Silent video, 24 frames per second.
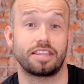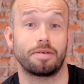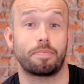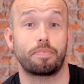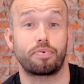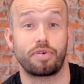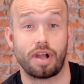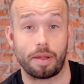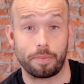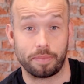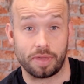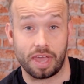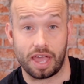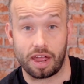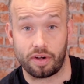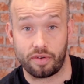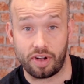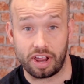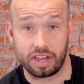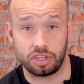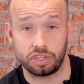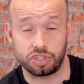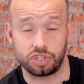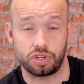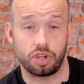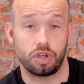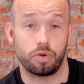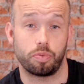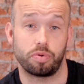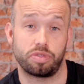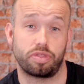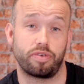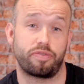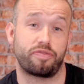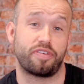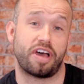the Premier range
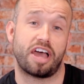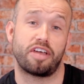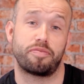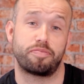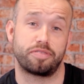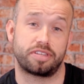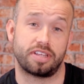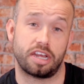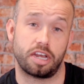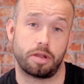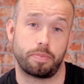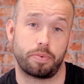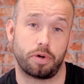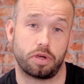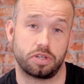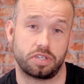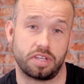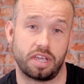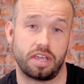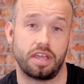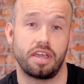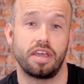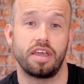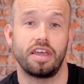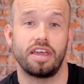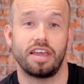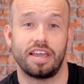with the 5% deposit,